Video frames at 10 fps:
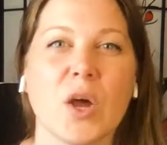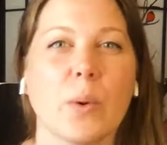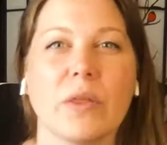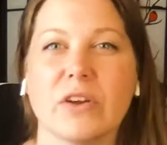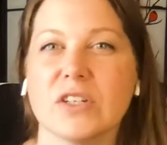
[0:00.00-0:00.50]

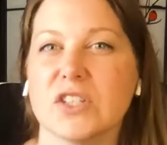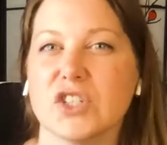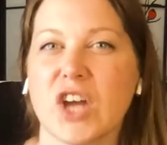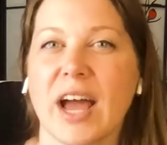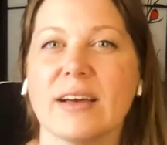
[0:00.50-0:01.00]
Whether it's a
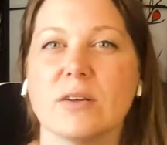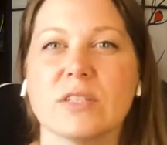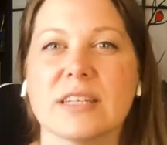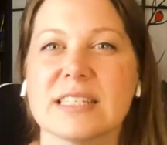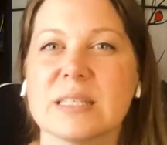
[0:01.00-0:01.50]

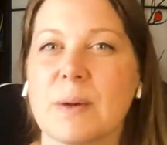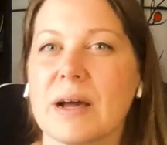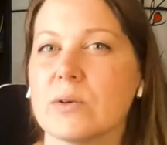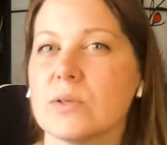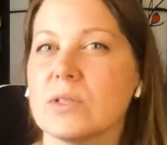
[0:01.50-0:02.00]
child, a
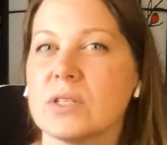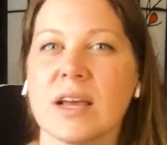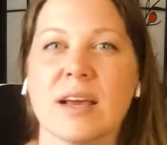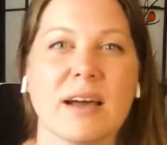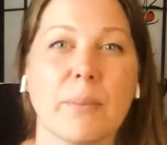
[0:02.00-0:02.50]
spouse,
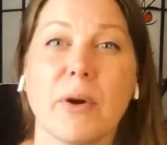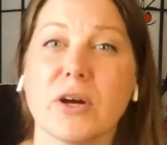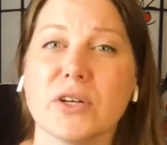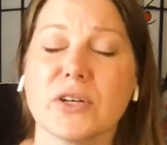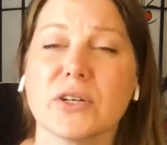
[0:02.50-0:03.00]
a
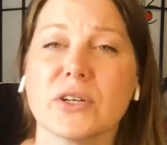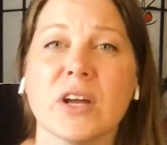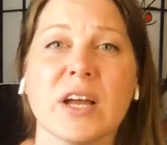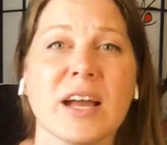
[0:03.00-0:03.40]
partner,